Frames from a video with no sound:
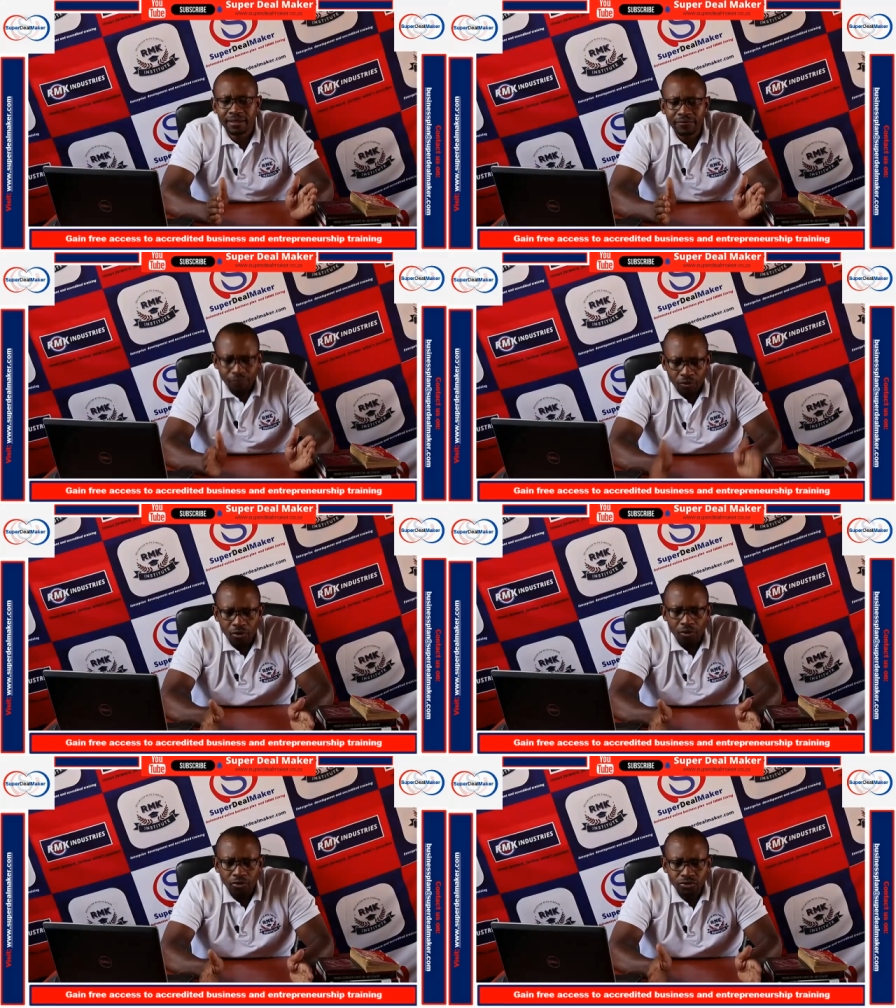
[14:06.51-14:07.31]

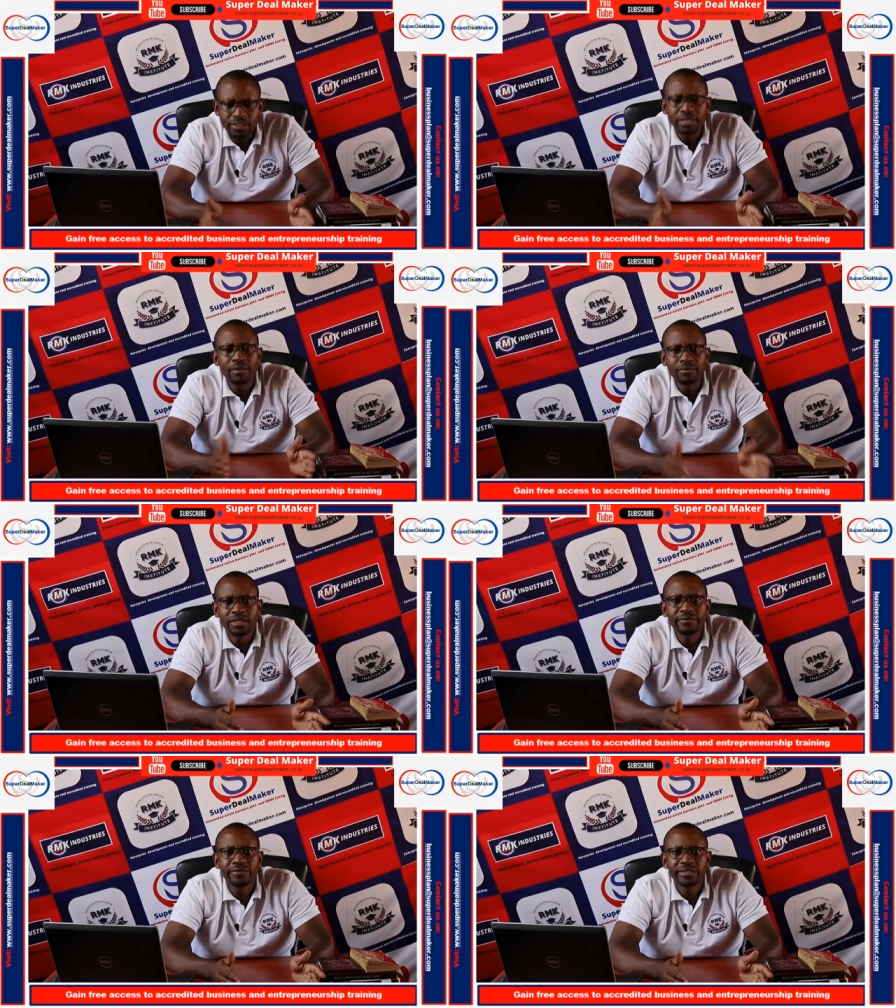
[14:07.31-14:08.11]
for to say I'm
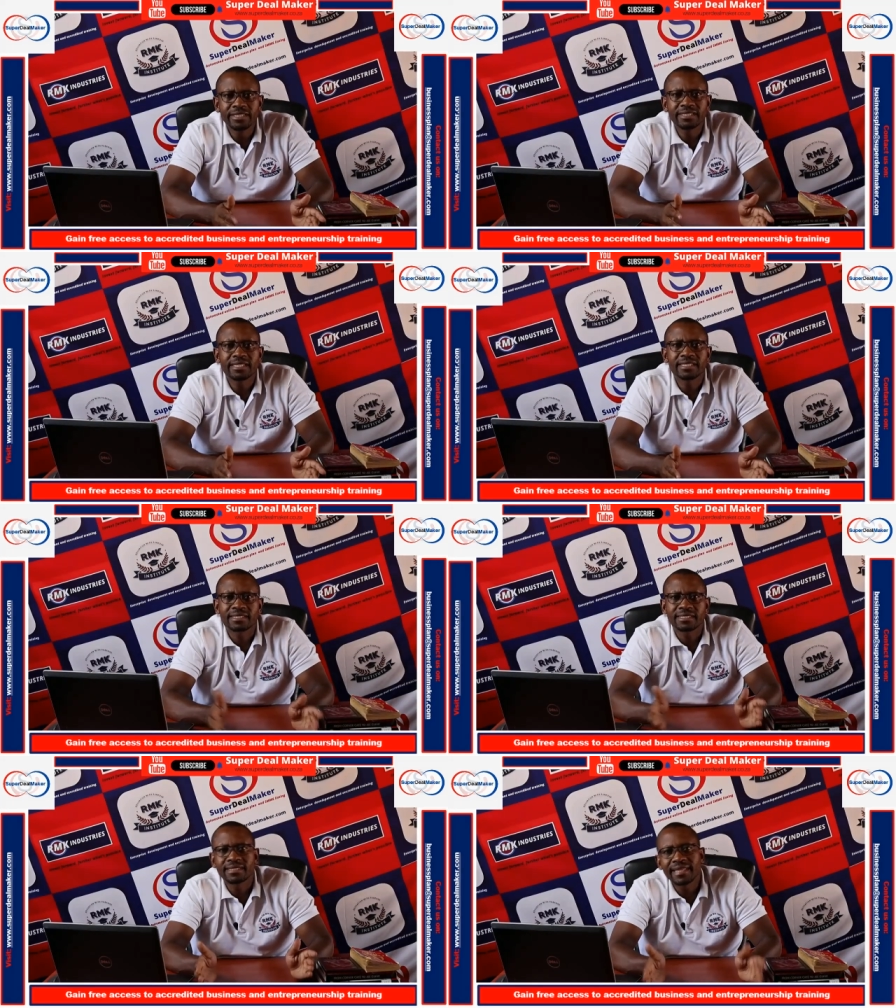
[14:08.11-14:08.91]
looking for these
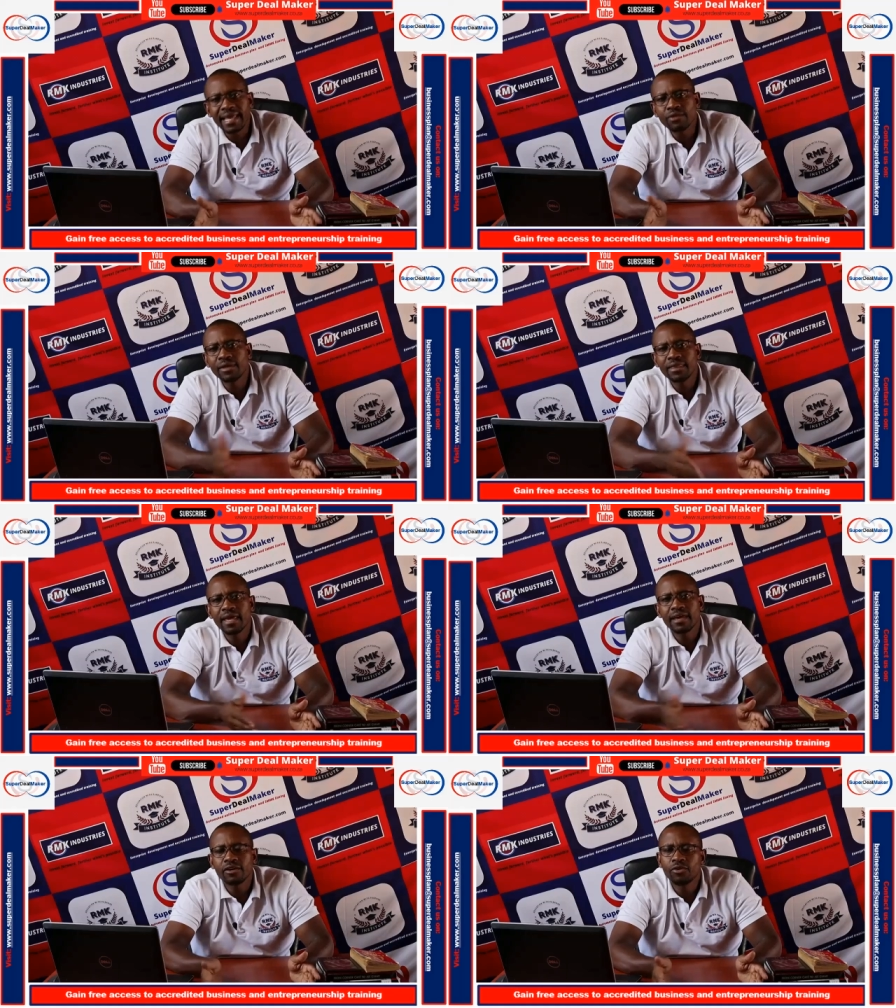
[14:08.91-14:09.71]
skills, then when
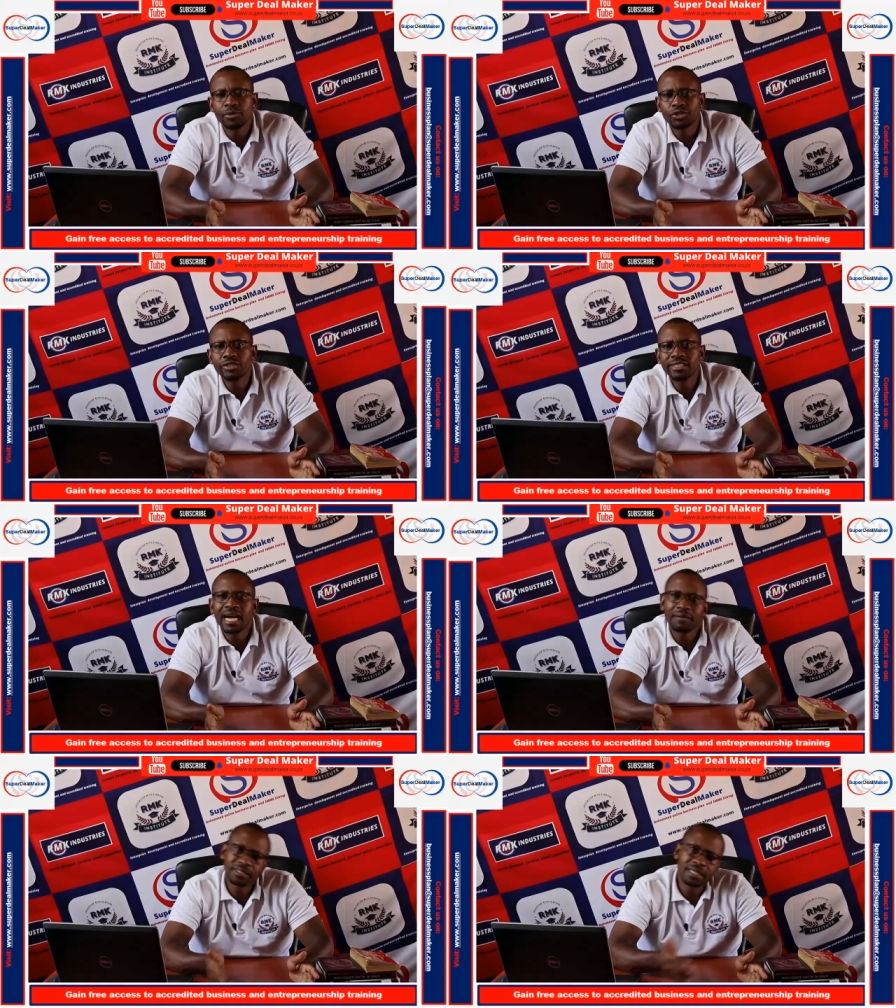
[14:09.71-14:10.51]
the opportunity
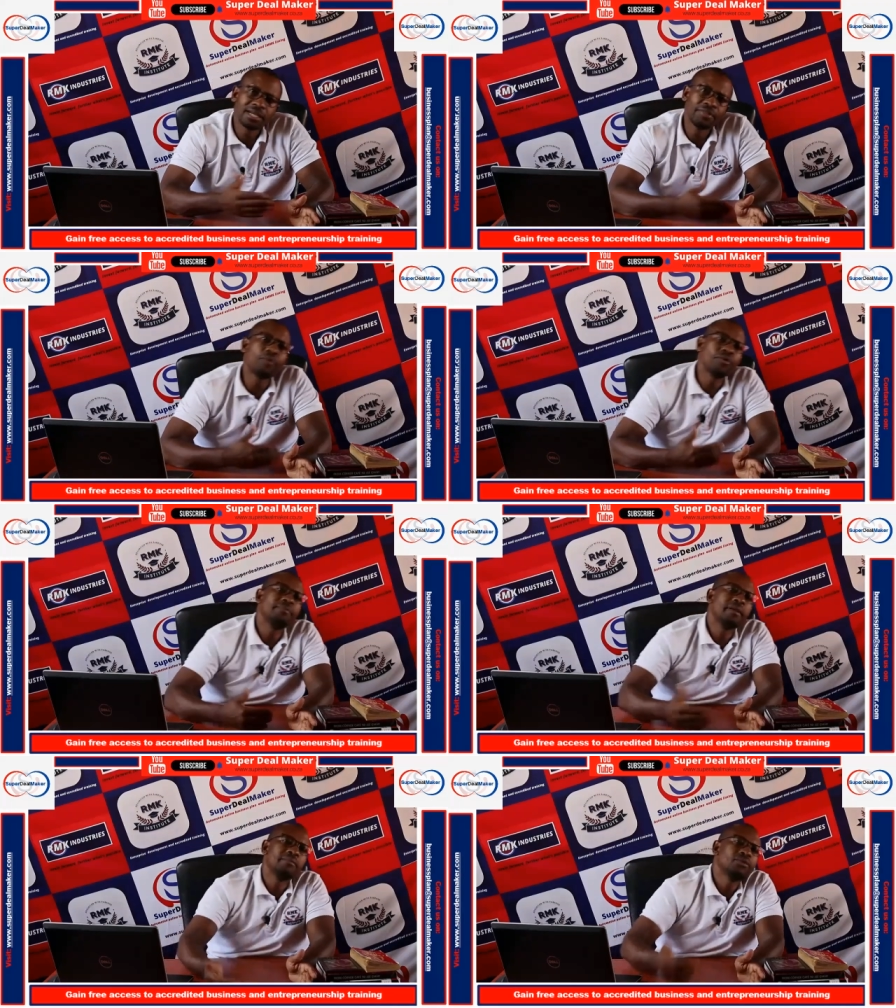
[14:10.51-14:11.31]
comes, they will
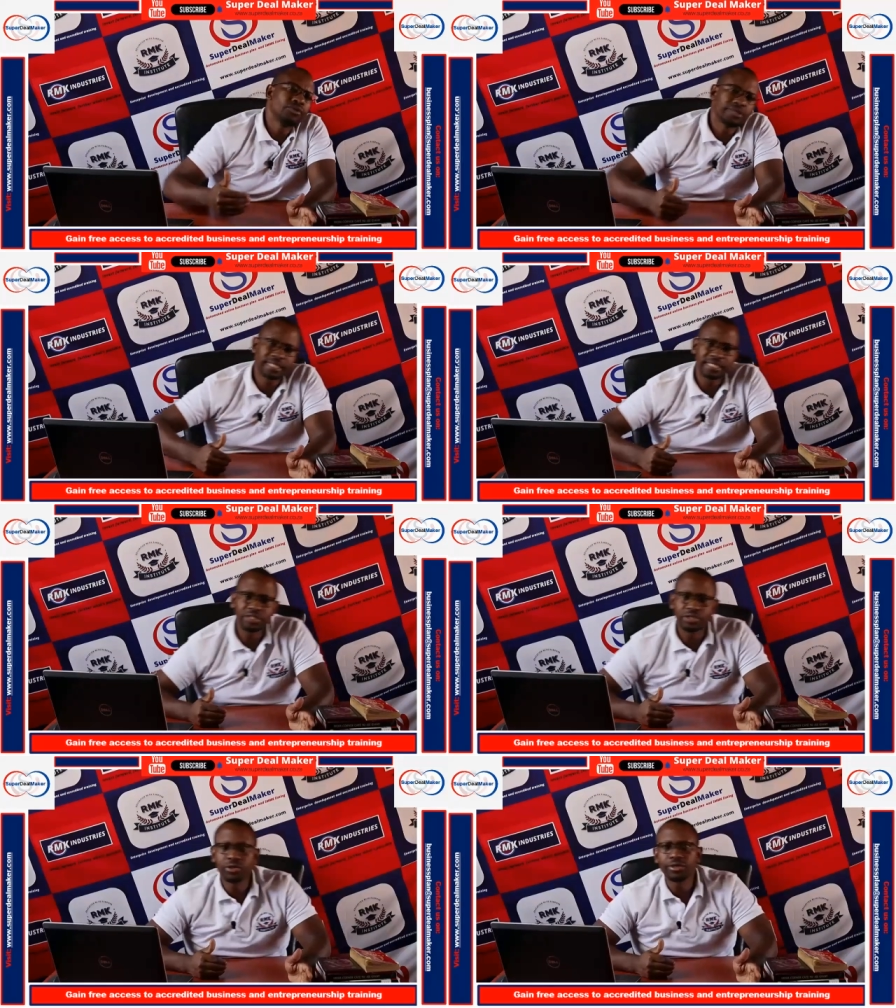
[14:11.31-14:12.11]
be able to train
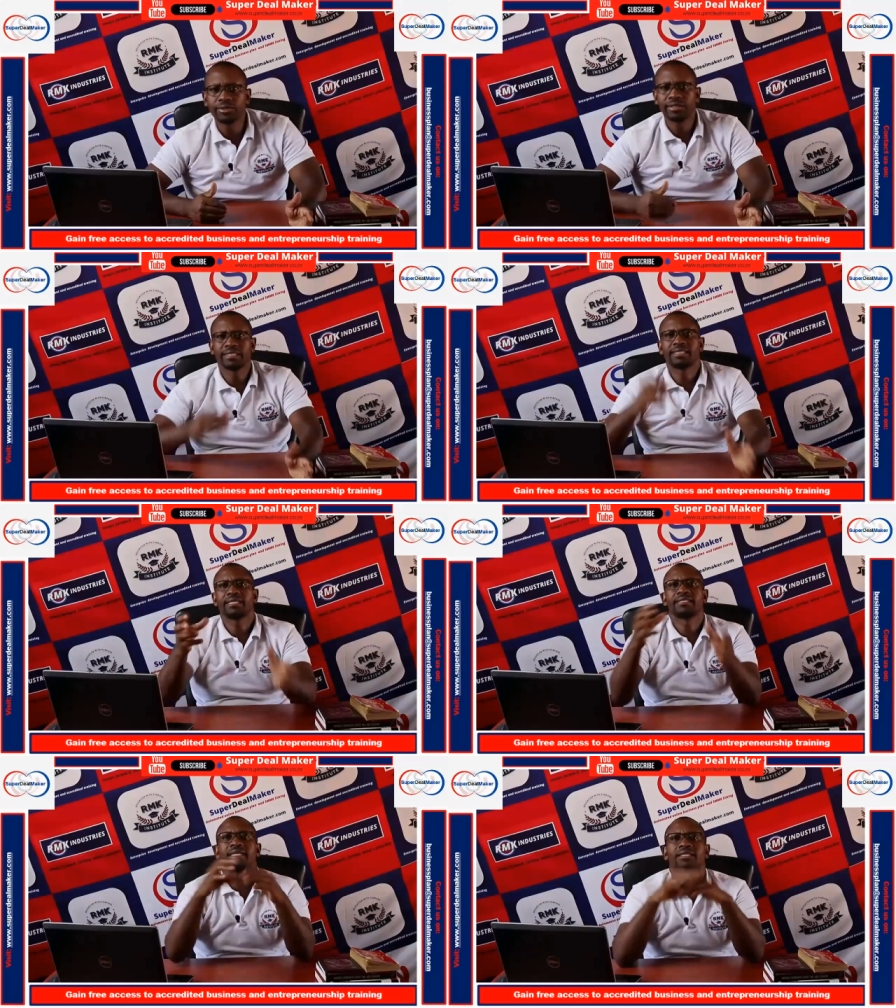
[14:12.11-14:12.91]
you on, on the
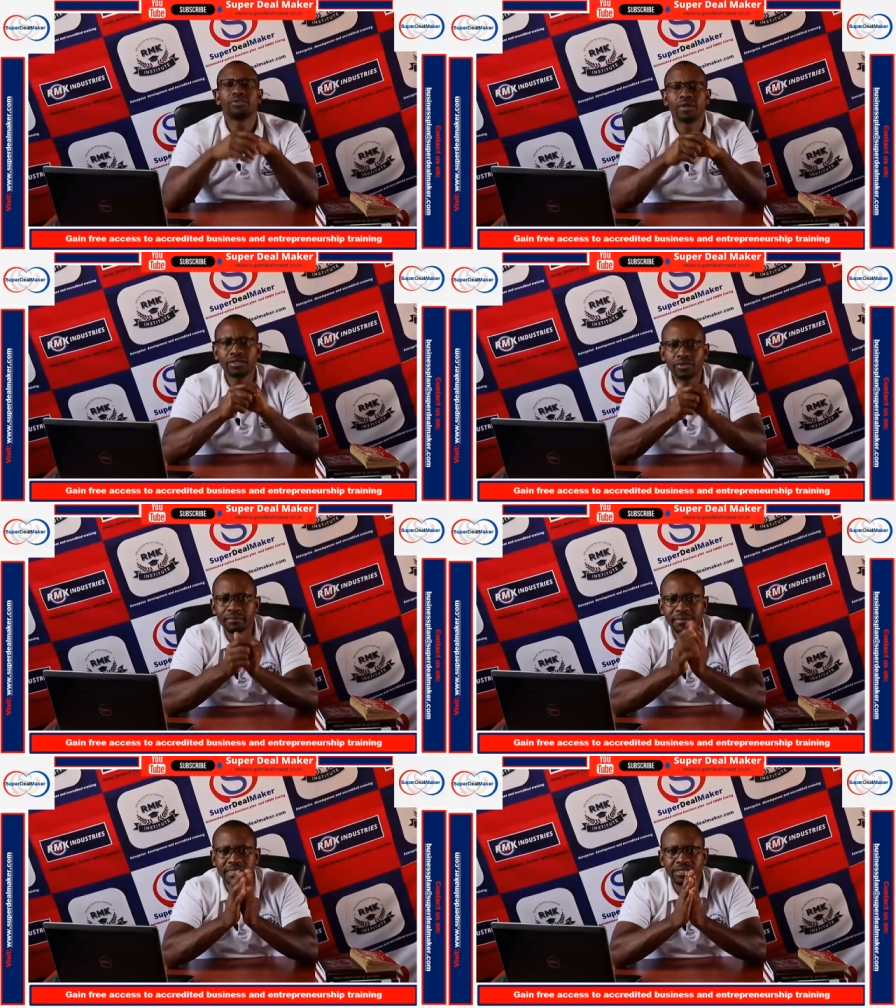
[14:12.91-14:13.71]
skills that you are you are
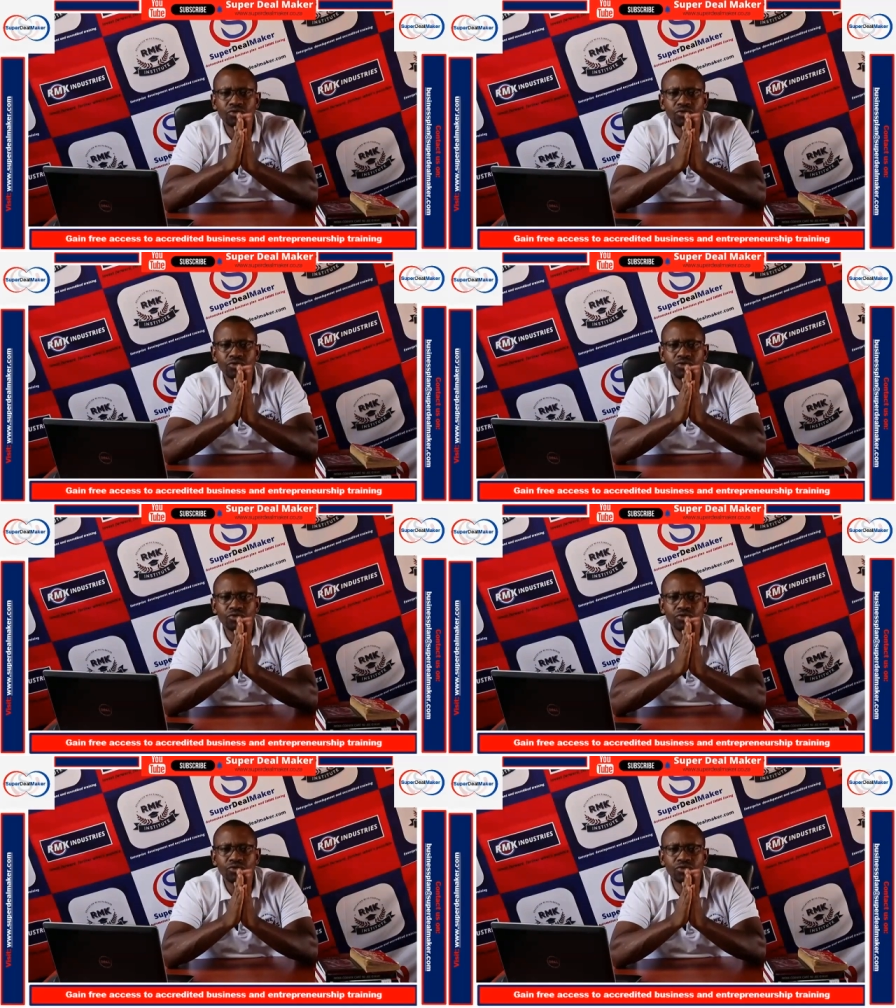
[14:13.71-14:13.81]
missing.